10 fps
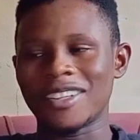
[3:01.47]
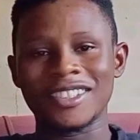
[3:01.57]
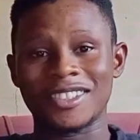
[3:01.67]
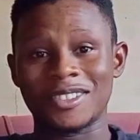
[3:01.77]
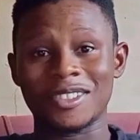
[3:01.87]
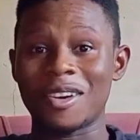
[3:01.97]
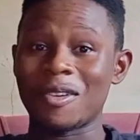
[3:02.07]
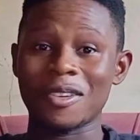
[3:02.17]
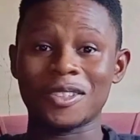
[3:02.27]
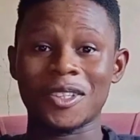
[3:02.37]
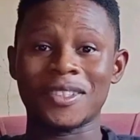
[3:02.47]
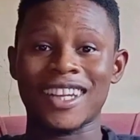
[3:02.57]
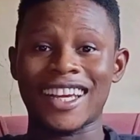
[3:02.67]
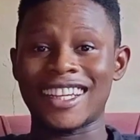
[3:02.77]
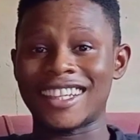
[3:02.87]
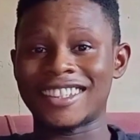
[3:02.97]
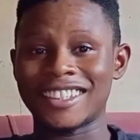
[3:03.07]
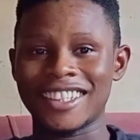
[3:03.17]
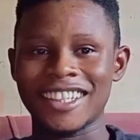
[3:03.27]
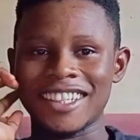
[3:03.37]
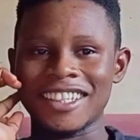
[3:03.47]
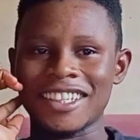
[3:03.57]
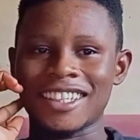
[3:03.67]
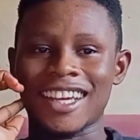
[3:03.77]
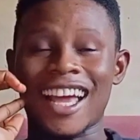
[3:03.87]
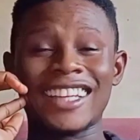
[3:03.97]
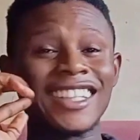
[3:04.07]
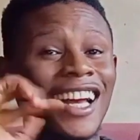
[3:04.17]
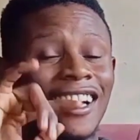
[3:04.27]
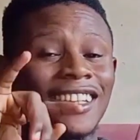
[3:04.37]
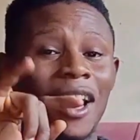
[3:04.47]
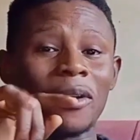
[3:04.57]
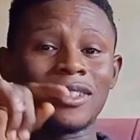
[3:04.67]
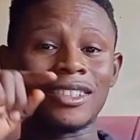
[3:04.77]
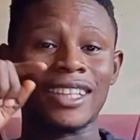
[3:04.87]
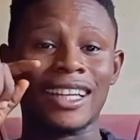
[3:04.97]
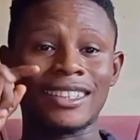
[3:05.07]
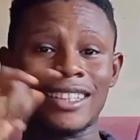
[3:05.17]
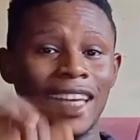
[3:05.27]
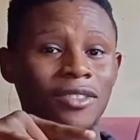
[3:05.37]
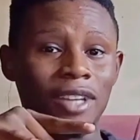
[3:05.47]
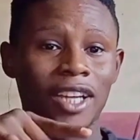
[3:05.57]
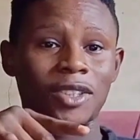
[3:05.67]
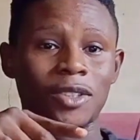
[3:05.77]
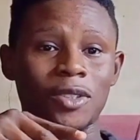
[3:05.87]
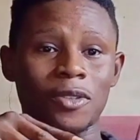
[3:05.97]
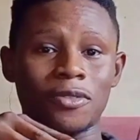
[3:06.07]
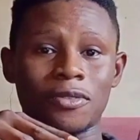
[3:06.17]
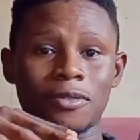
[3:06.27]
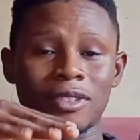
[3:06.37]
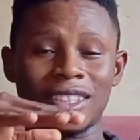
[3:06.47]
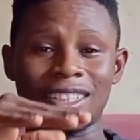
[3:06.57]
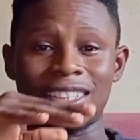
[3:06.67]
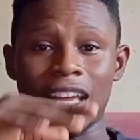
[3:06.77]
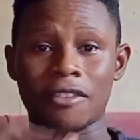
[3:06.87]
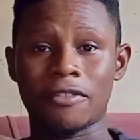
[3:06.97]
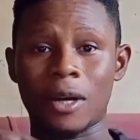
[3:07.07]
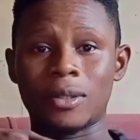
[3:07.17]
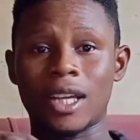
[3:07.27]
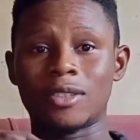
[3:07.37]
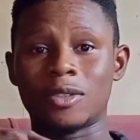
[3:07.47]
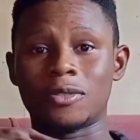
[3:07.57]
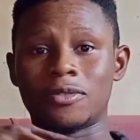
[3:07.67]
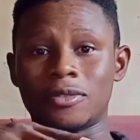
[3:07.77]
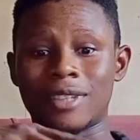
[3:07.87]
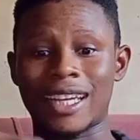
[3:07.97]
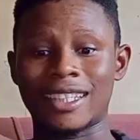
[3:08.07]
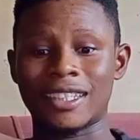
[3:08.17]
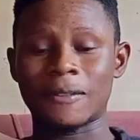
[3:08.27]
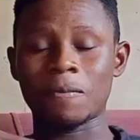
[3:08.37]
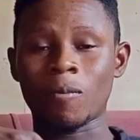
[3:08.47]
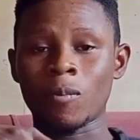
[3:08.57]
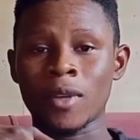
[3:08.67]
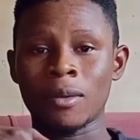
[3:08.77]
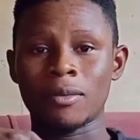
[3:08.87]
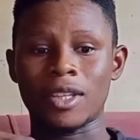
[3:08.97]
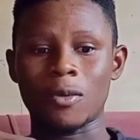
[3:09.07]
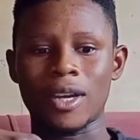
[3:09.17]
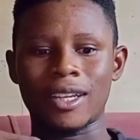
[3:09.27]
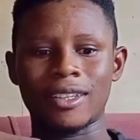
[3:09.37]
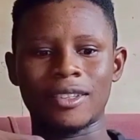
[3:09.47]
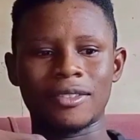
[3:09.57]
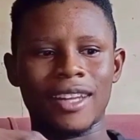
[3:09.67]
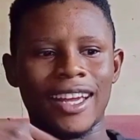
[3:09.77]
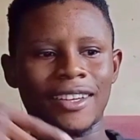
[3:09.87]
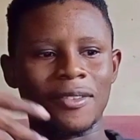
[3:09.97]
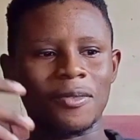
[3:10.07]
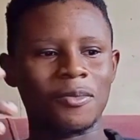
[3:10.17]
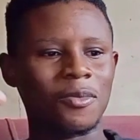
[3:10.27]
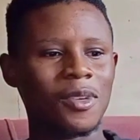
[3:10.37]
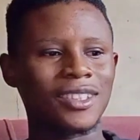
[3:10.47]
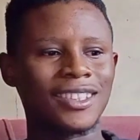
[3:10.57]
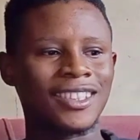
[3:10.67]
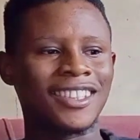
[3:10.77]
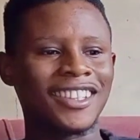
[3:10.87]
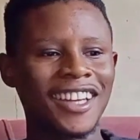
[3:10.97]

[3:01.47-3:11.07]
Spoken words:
is this goal or something like that? And that was the exact reaction of the then founders of Nike. They were like, what is